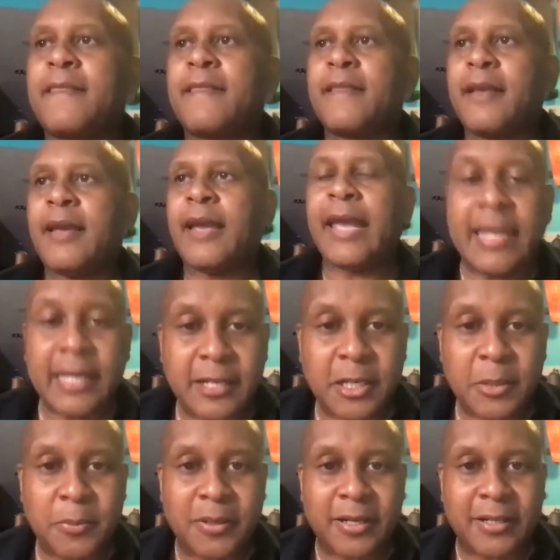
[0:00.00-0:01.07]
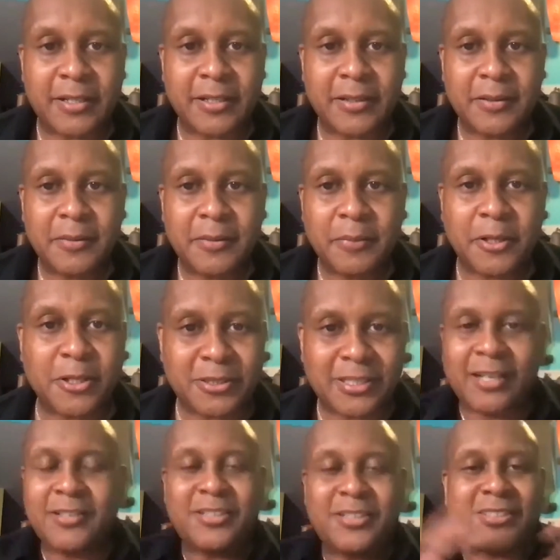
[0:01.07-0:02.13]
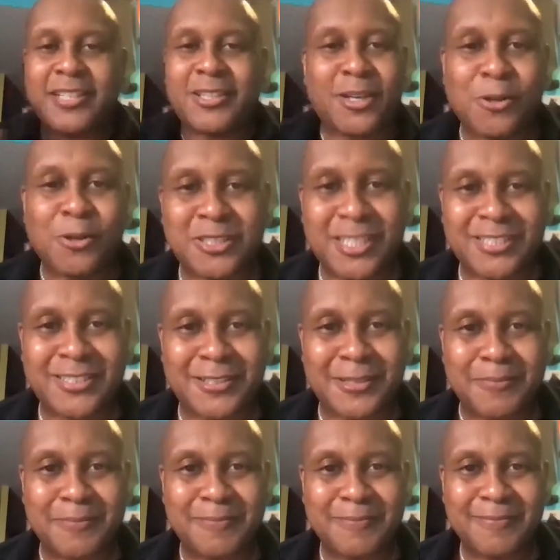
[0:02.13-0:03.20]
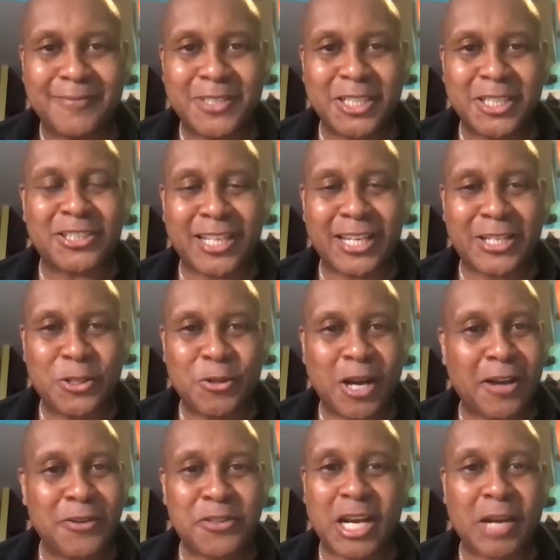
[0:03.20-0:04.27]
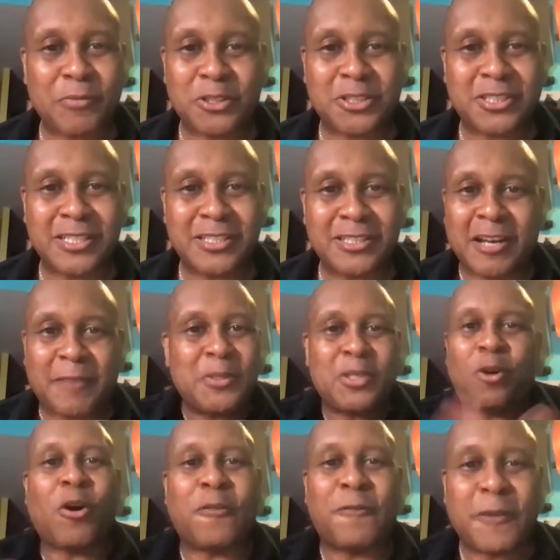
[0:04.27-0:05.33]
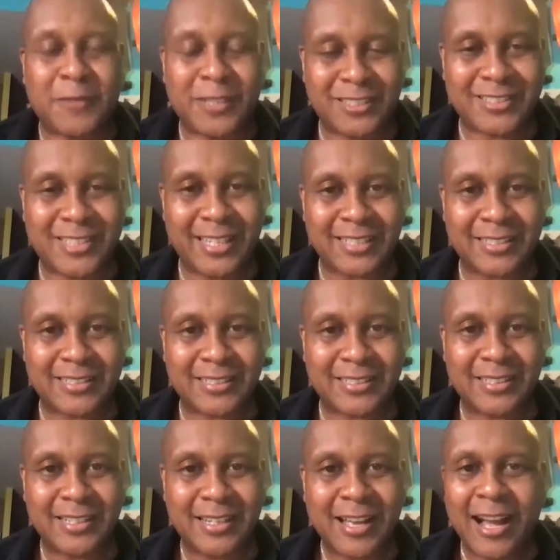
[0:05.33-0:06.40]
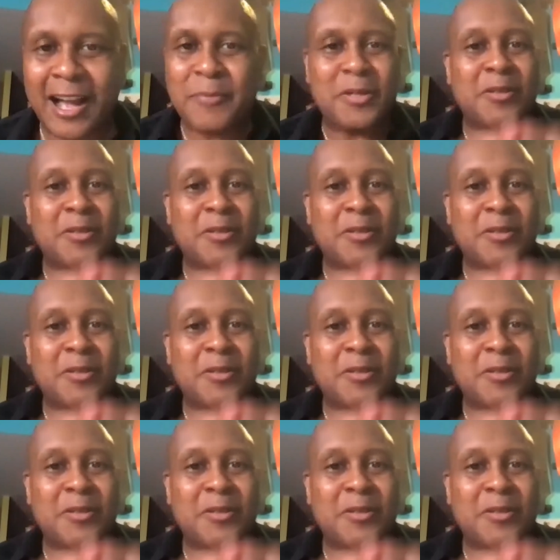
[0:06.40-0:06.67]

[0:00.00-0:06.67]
hate anybody because I understand the whole system. Just like you, I travel extensively. I've been to all 50 states. I've been in the